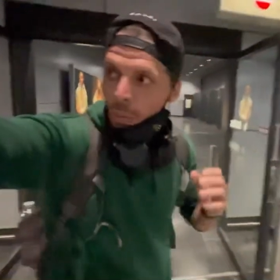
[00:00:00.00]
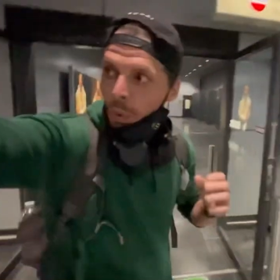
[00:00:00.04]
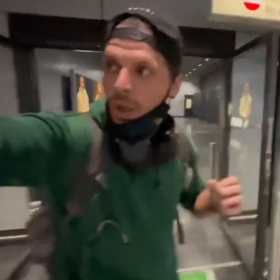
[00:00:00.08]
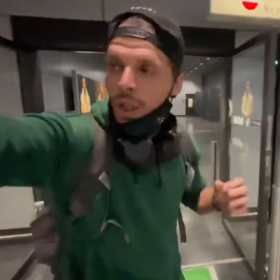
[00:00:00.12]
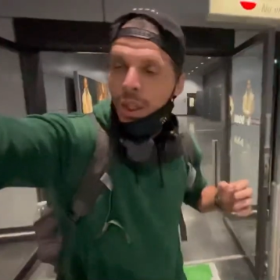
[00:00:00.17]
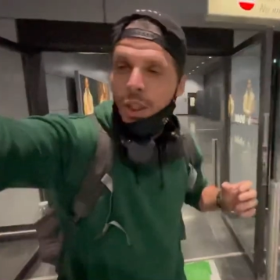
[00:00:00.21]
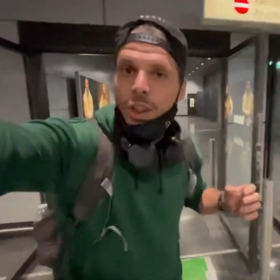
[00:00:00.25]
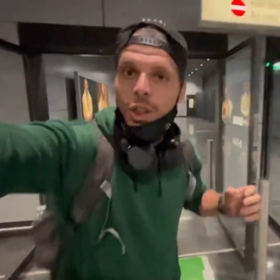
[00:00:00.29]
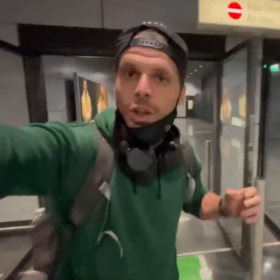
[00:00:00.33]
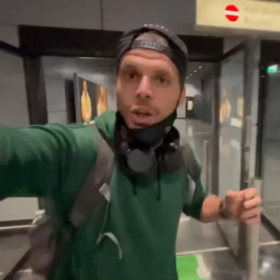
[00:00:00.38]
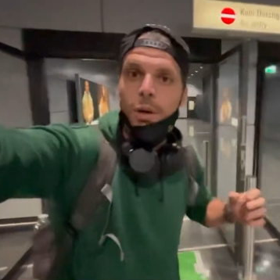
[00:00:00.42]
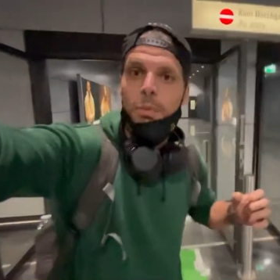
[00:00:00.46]

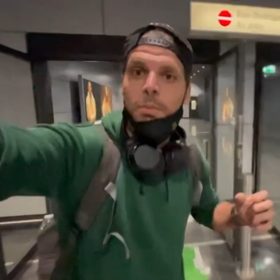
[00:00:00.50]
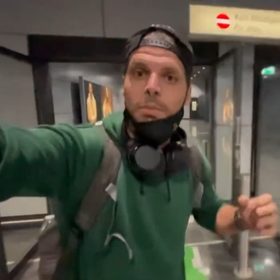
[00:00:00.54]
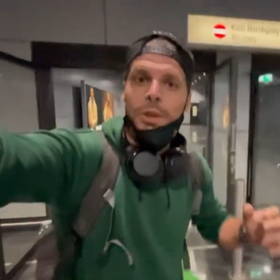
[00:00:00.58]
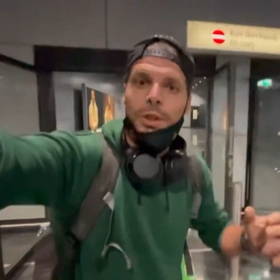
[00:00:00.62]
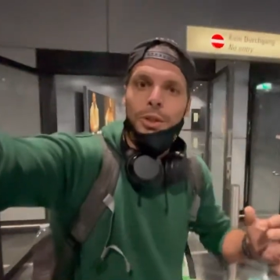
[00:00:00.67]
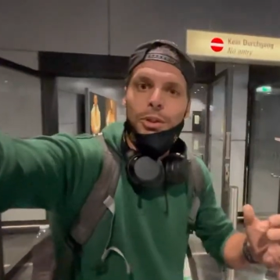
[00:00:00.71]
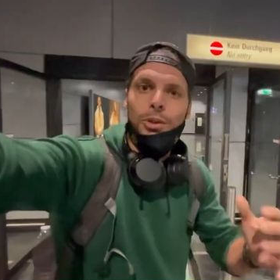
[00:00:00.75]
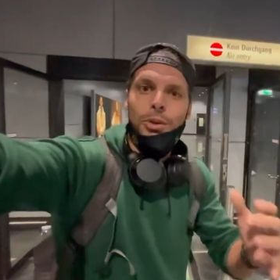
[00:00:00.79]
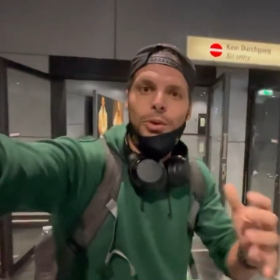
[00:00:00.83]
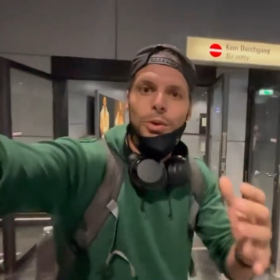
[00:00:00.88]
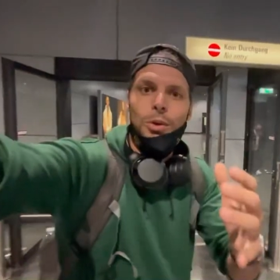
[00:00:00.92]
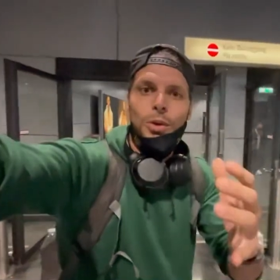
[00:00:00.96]
Welcome
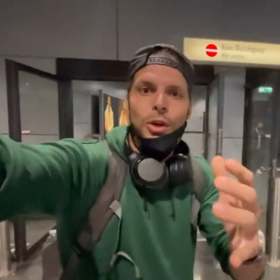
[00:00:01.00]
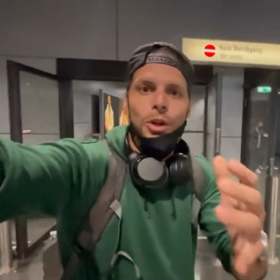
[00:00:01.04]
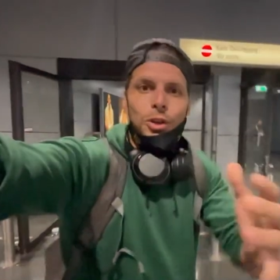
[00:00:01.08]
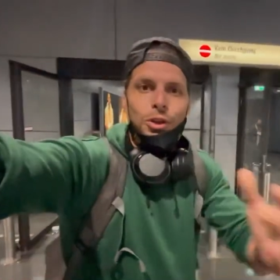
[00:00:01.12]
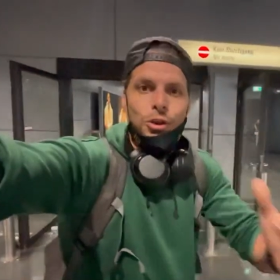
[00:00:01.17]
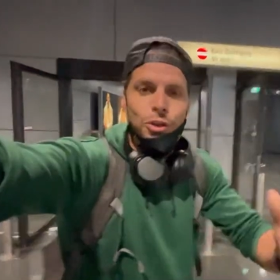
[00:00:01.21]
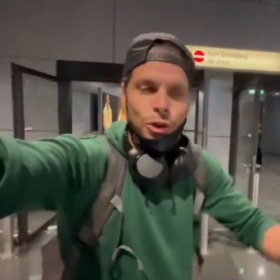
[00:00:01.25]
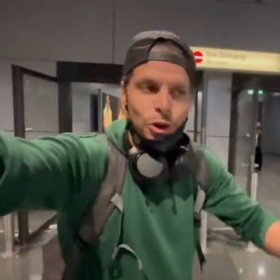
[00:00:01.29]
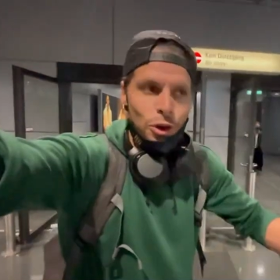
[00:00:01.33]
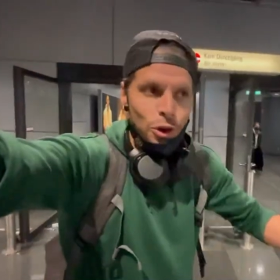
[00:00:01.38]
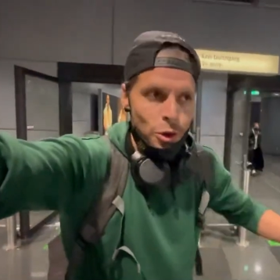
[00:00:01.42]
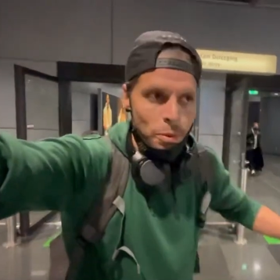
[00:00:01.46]
to
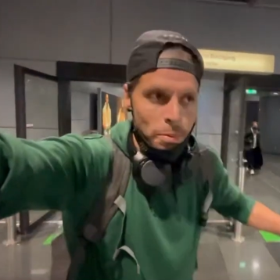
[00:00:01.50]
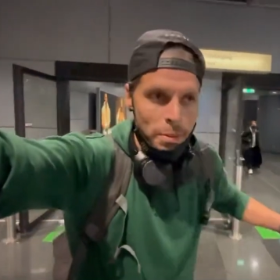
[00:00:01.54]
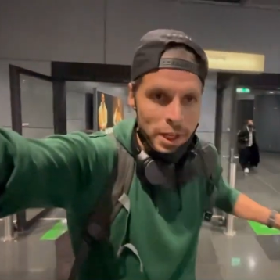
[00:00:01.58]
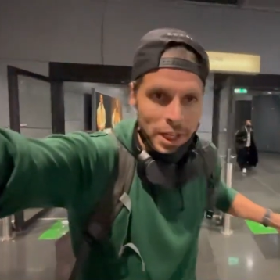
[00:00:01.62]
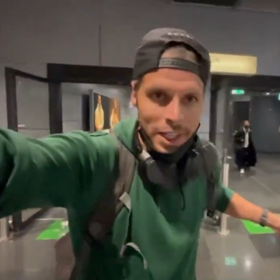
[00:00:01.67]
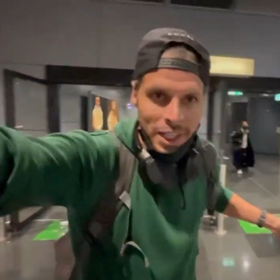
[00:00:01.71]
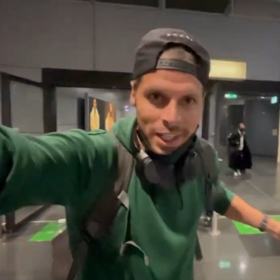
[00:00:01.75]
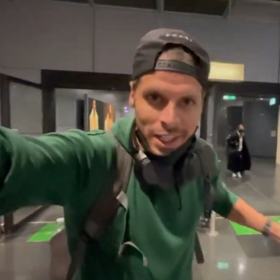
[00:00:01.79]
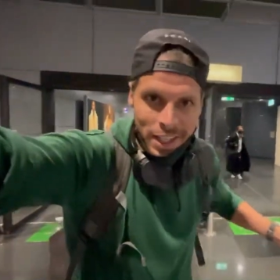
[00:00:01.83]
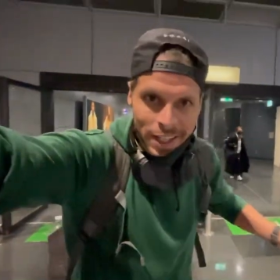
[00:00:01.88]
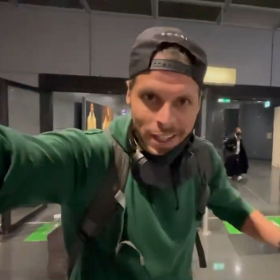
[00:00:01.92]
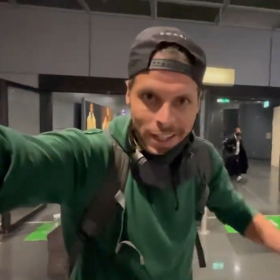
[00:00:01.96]

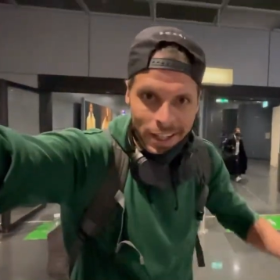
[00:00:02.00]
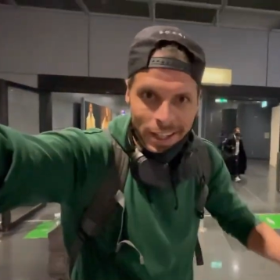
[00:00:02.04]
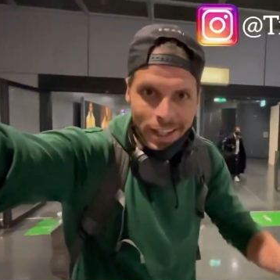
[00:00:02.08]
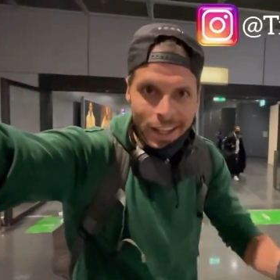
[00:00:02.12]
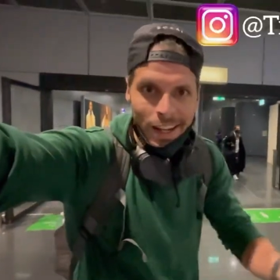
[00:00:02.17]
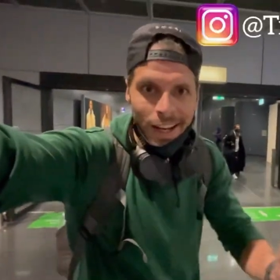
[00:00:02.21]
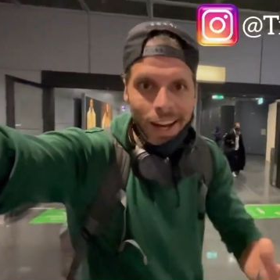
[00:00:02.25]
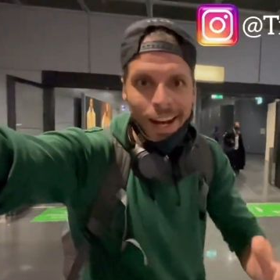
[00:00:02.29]
Germany.